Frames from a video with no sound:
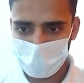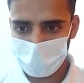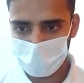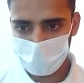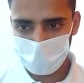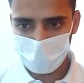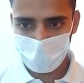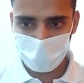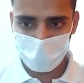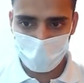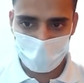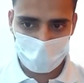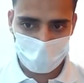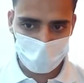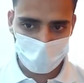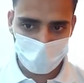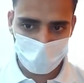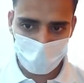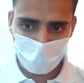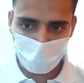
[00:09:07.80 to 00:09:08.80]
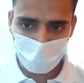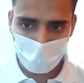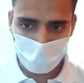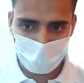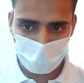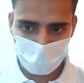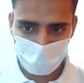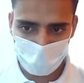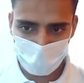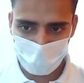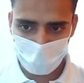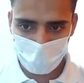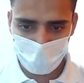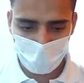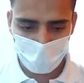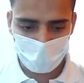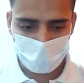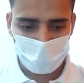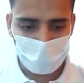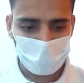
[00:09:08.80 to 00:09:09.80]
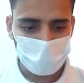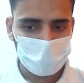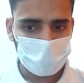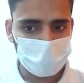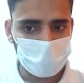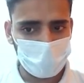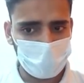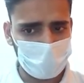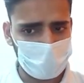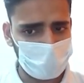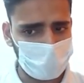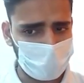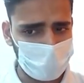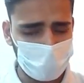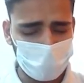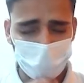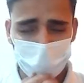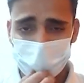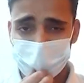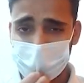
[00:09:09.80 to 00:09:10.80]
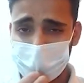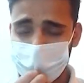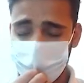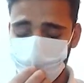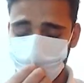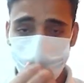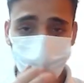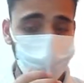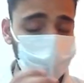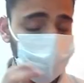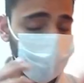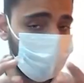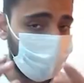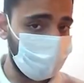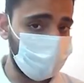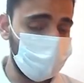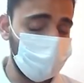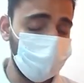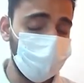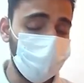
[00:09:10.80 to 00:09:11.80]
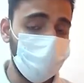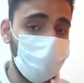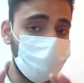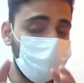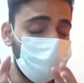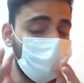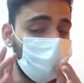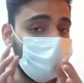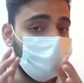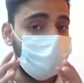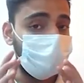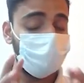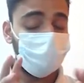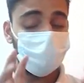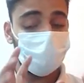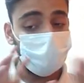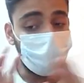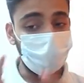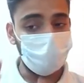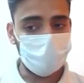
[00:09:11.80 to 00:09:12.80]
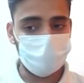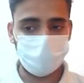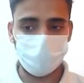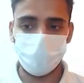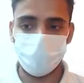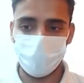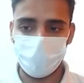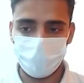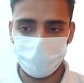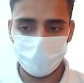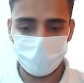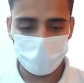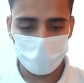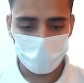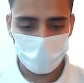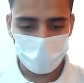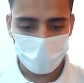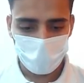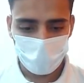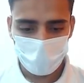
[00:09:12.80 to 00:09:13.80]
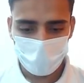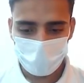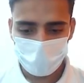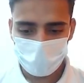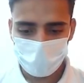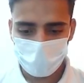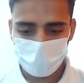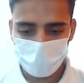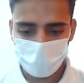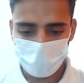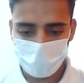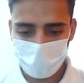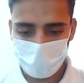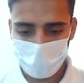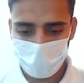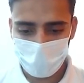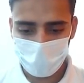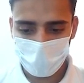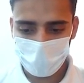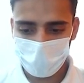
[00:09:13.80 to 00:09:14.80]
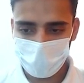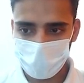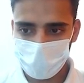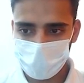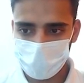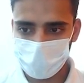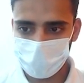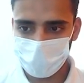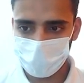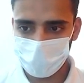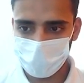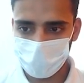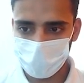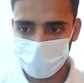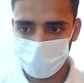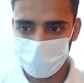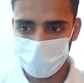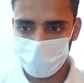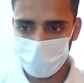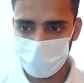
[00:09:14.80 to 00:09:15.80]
new list node minus one. Okay, so one dummy node is created. Now what we have to do? We have to create a previous node. So for that, list node